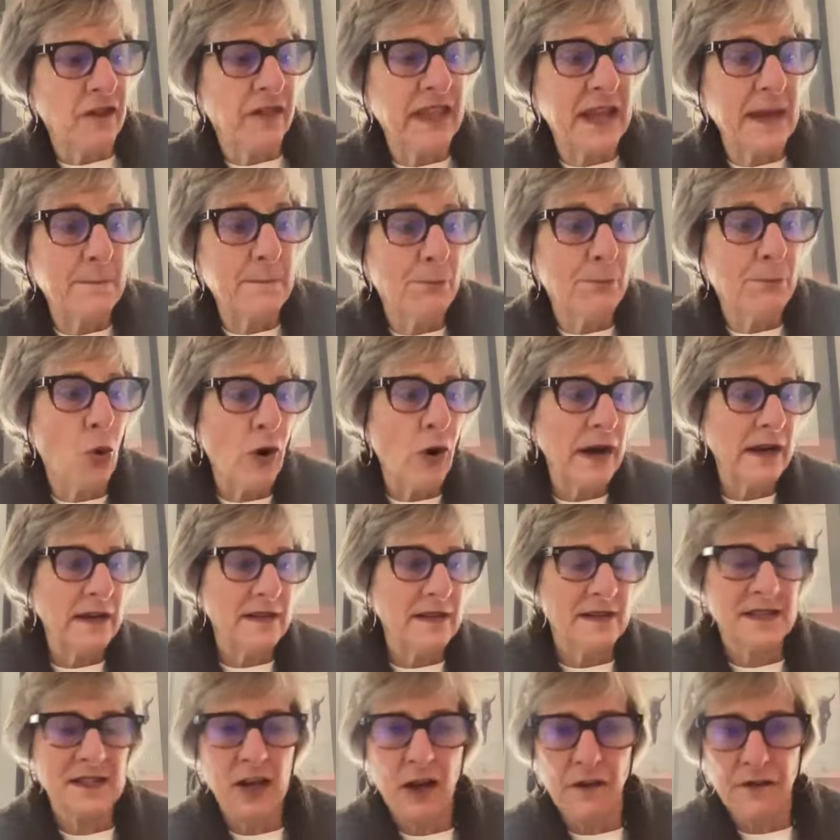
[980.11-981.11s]
to the
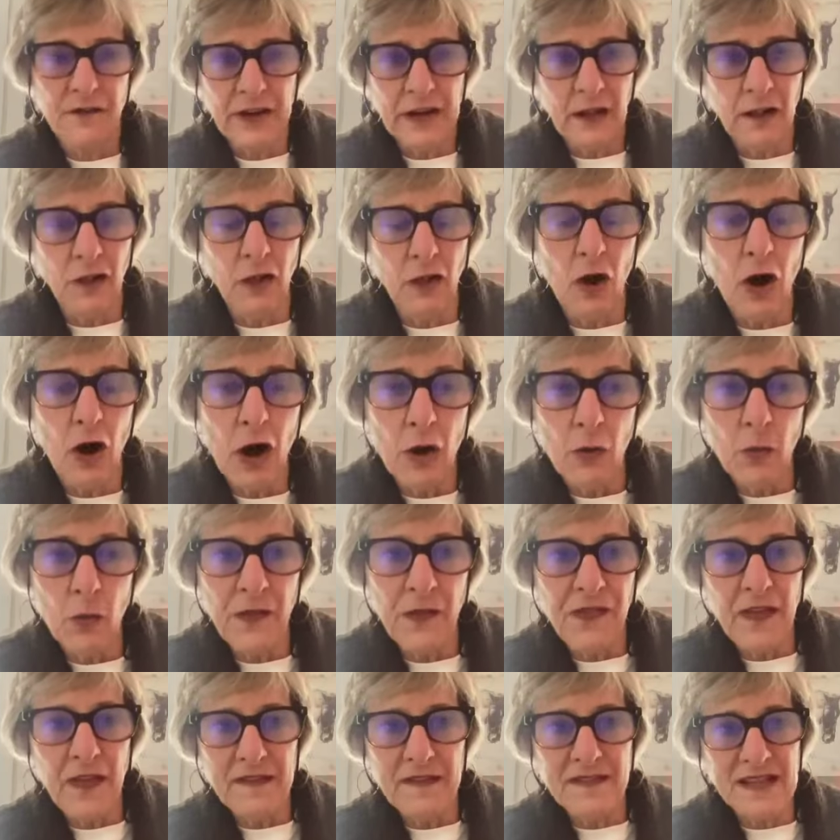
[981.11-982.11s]
importance of it, along
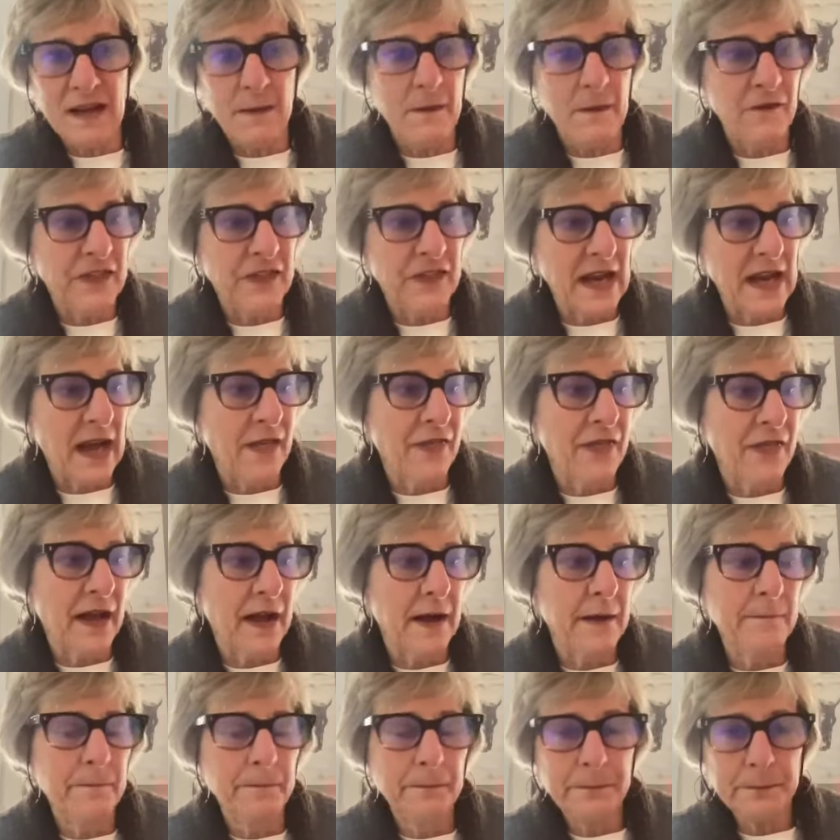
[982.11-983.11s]
with some of the
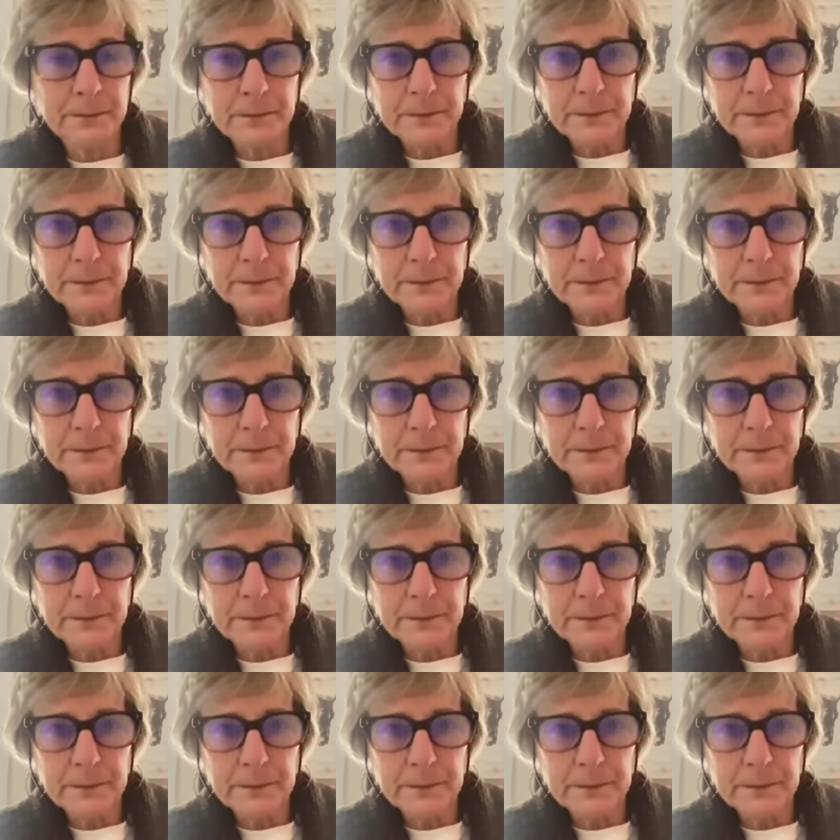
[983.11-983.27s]
other,